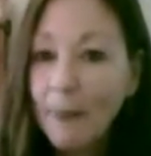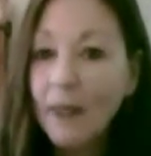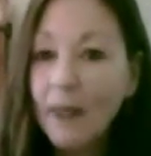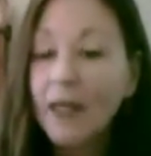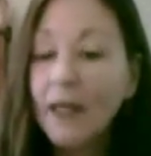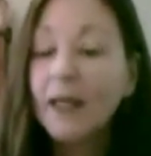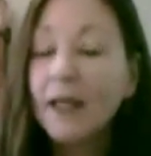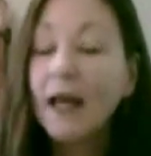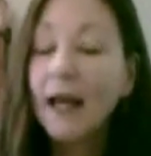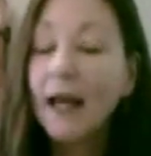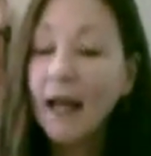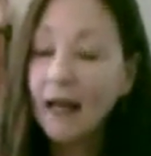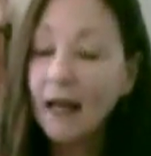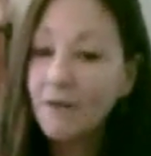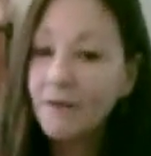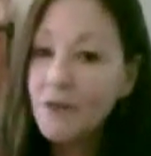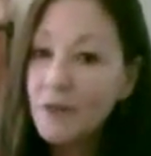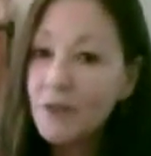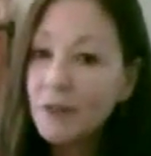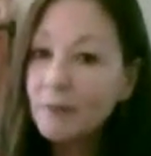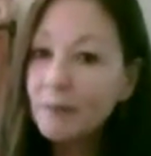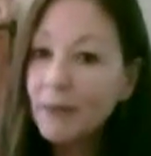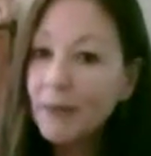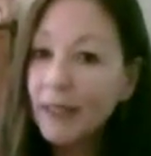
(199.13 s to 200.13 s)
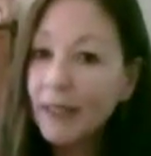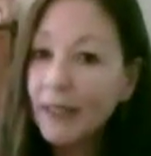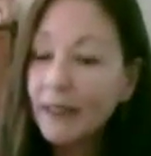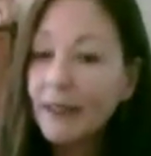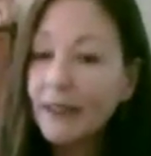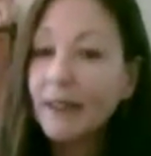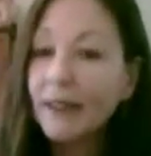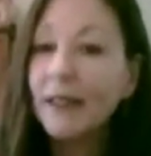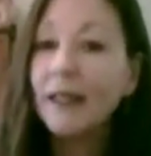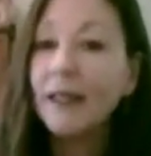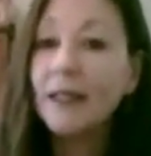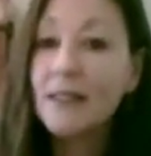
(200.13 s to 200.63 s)
And I have to admit,
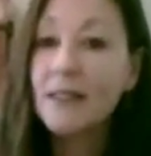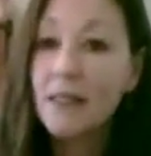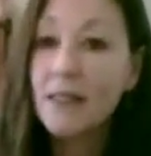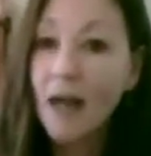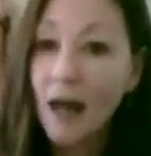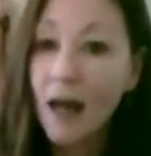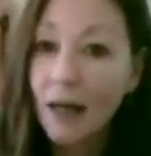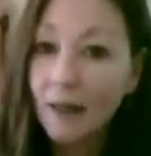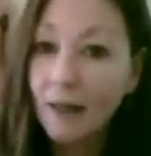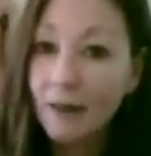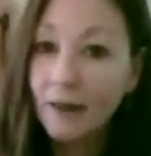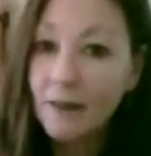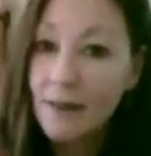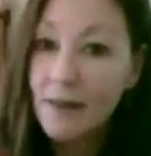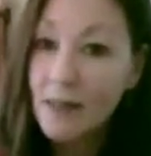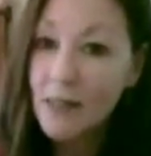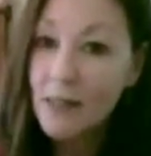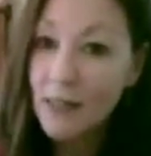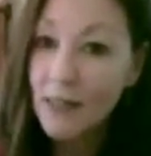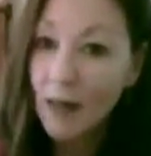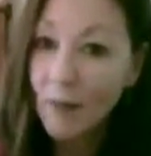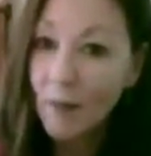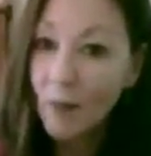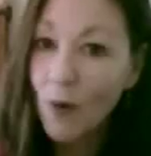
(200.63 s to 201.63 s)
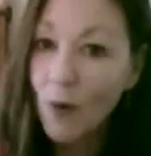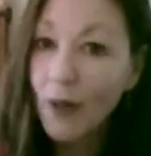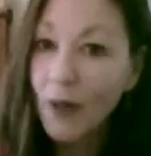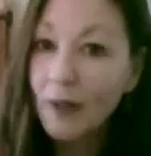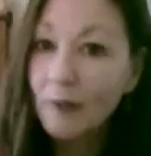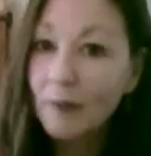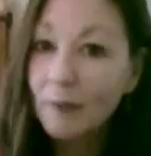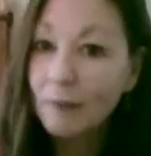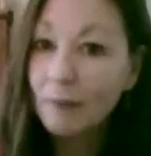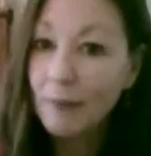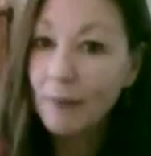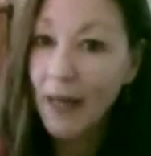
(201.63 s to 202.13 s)
it's gotten
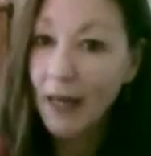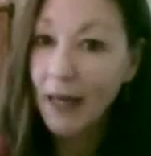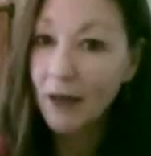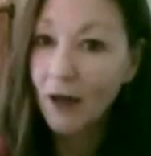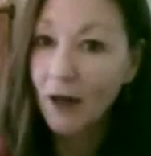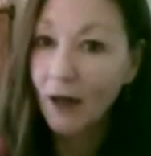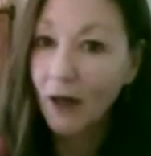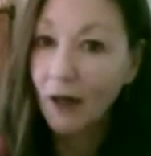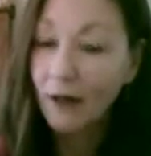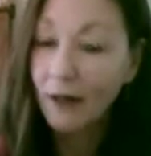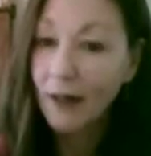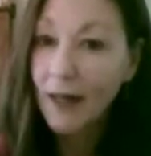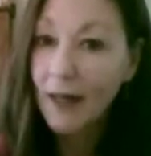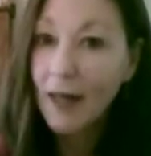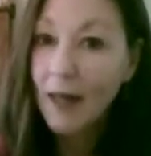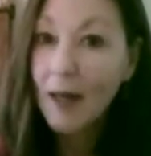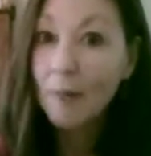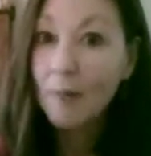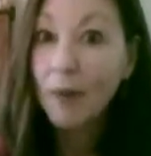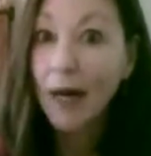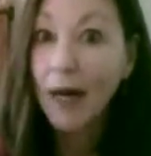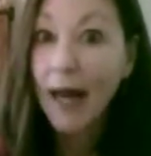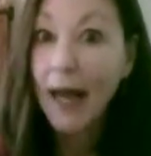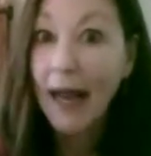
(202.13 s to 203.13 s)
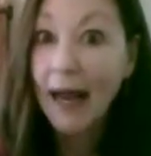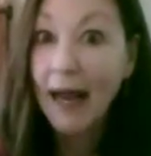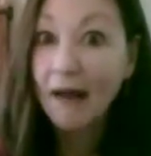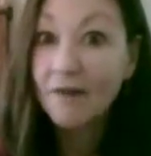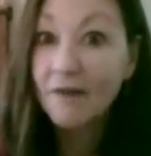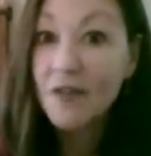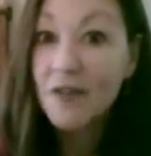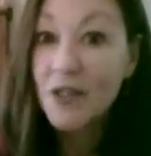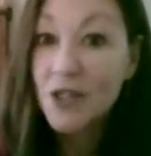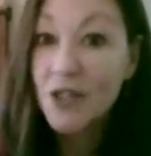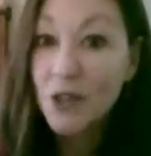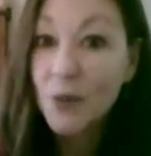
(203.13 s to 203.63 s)
somewhat better, but I
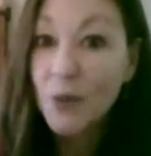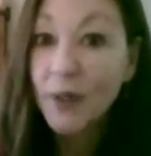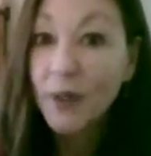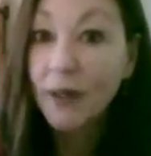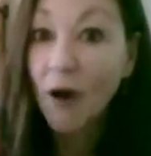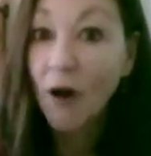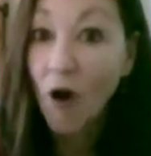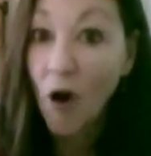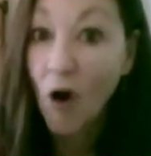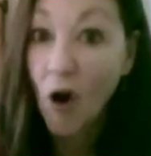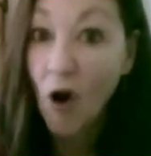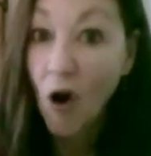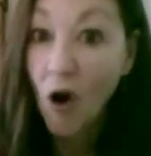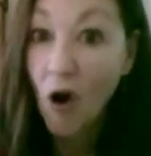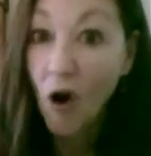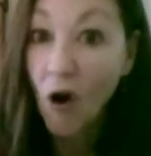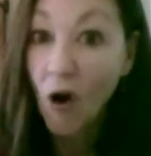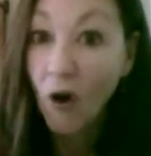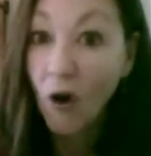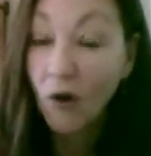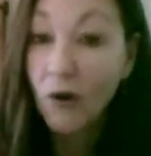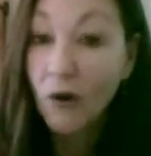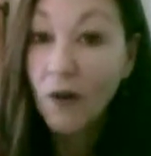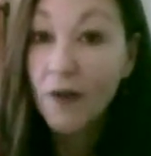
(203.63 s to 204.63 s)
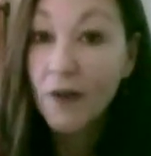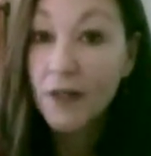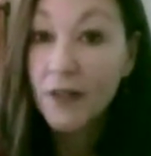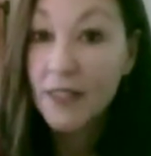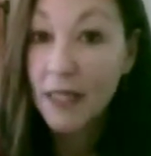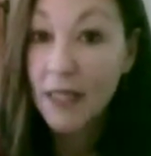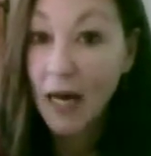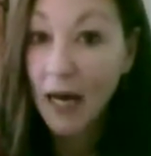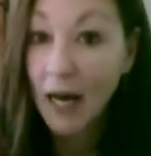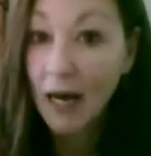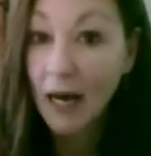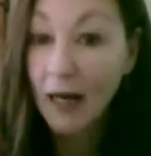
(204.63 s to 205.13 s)
have to do it all the
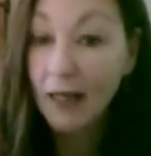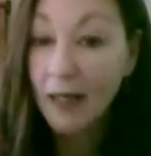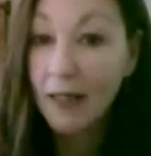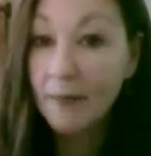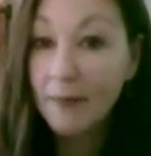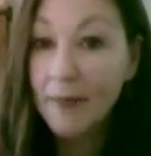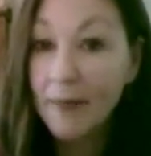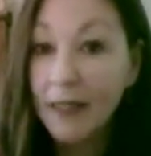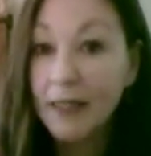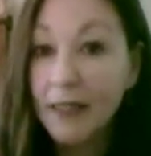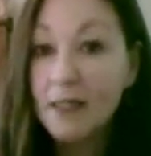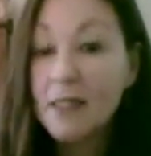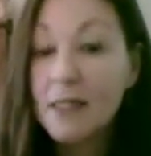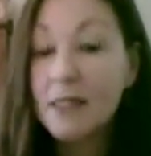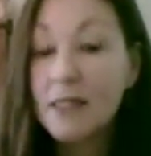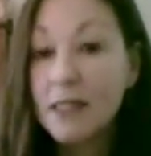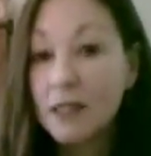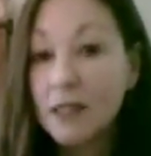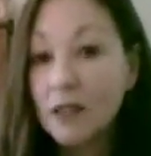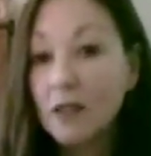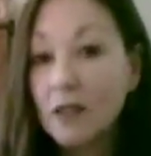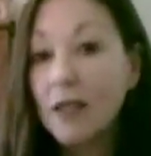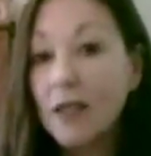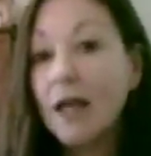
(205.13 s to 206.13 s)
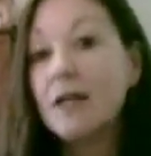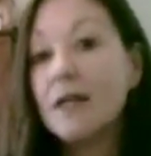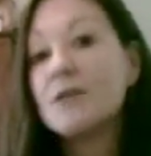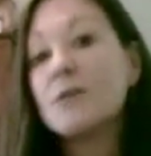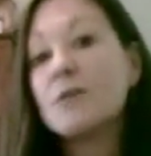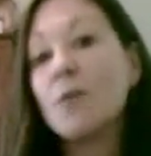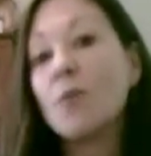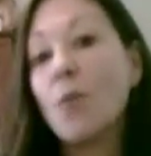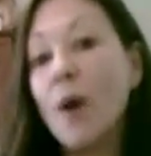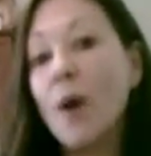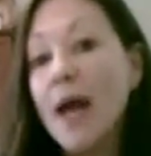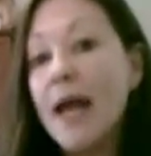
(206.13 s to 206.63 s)
time, and it still has
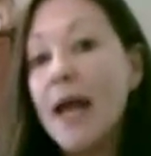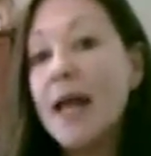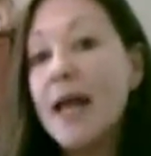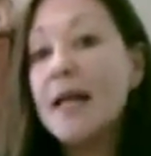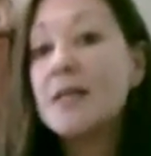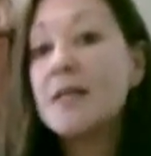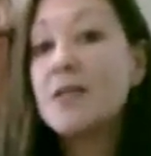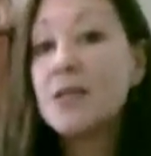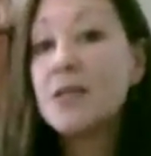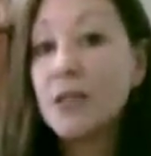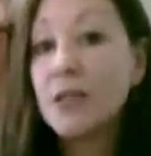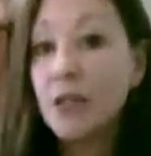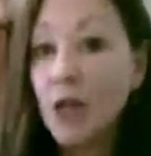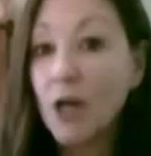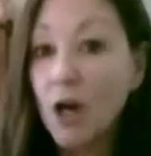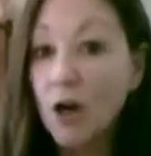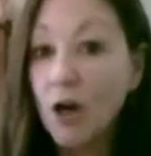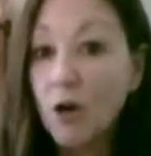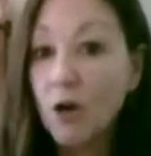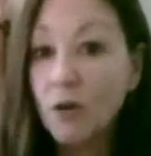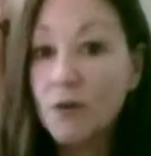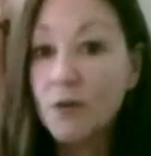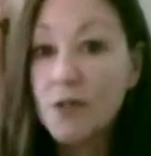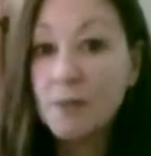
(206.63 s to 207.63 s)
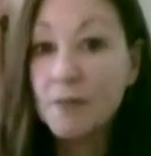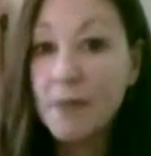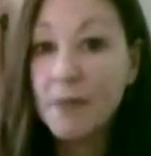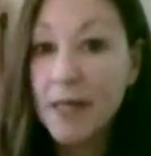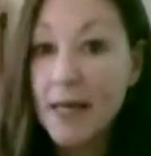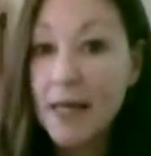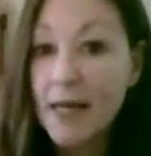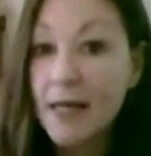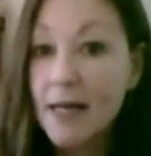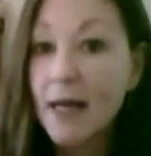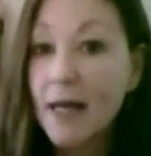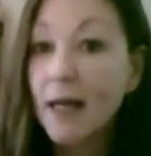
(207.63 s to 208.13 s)
a ways to go to
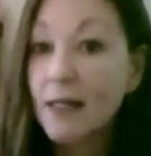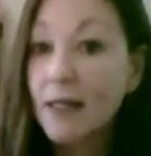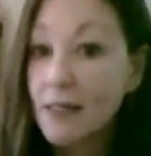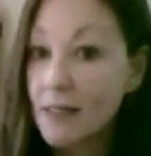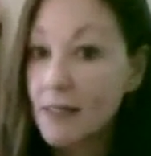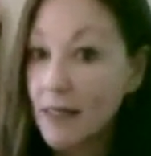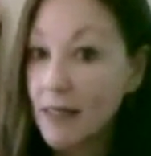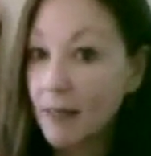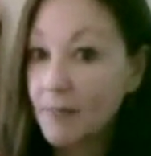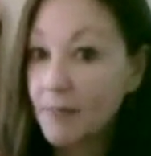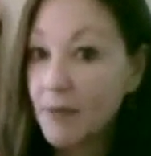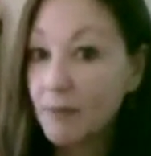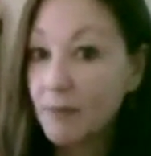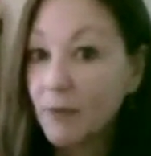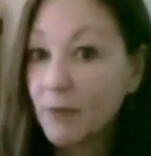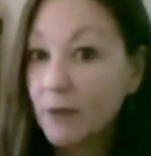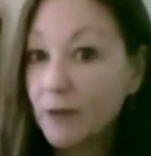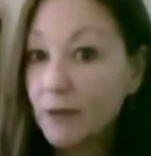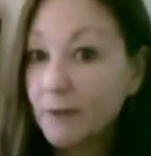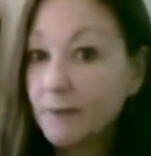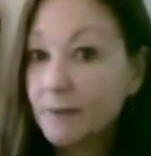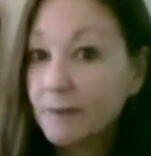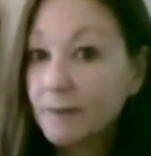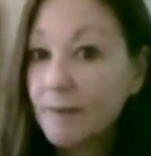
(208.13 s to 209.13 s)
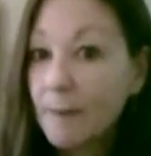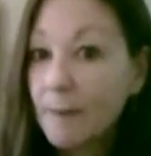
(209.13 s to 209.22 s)
being acceptable.